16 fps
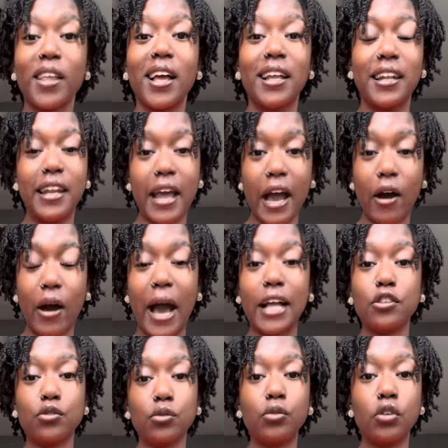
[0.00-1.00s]
Now, I
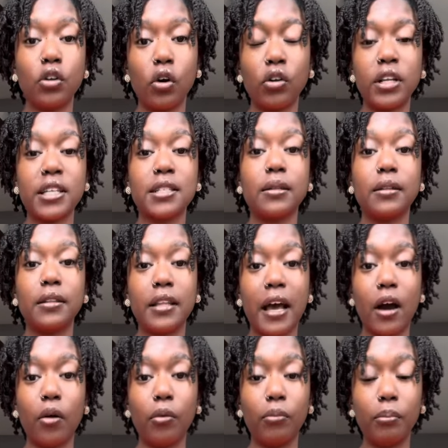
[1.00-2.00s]
do notice,
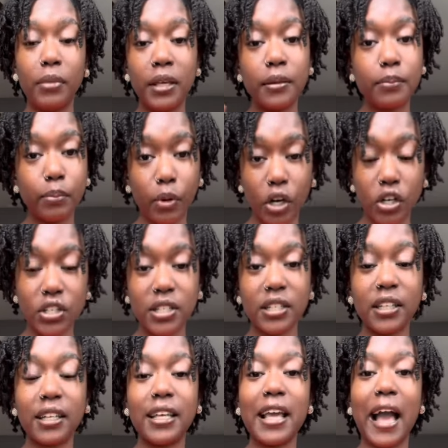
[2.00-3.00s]
now me
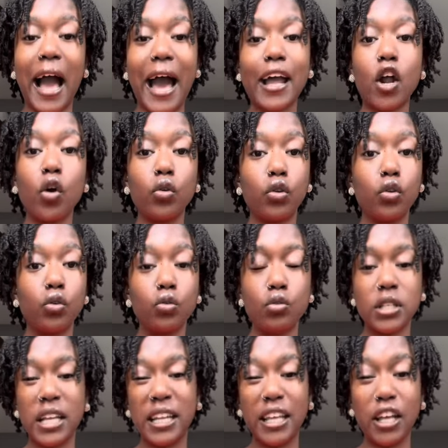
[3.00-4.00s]
personally, I don't use
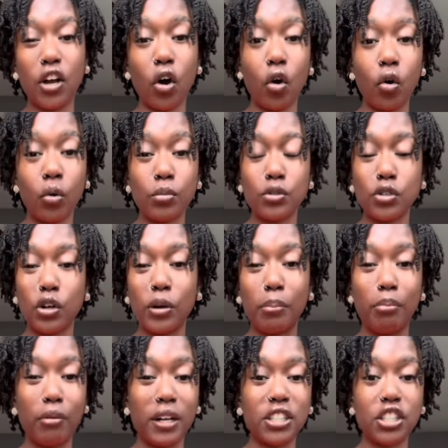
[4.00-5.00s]
any combs or
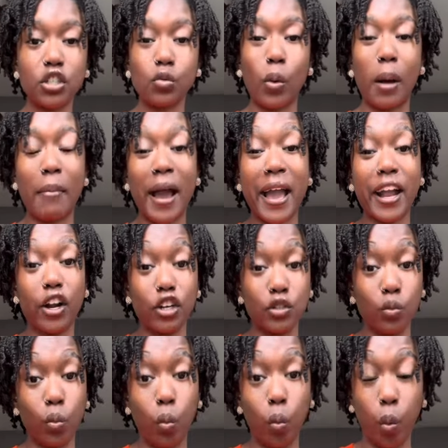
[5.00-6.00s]
brushes while my hair is
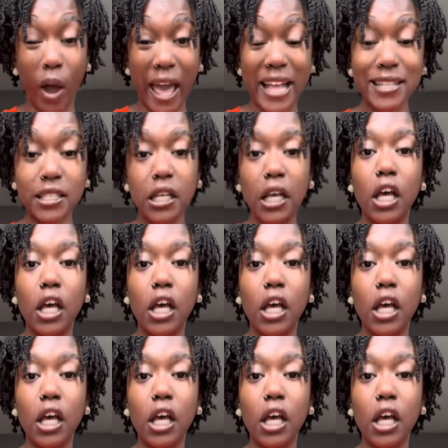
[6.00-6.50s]
wet.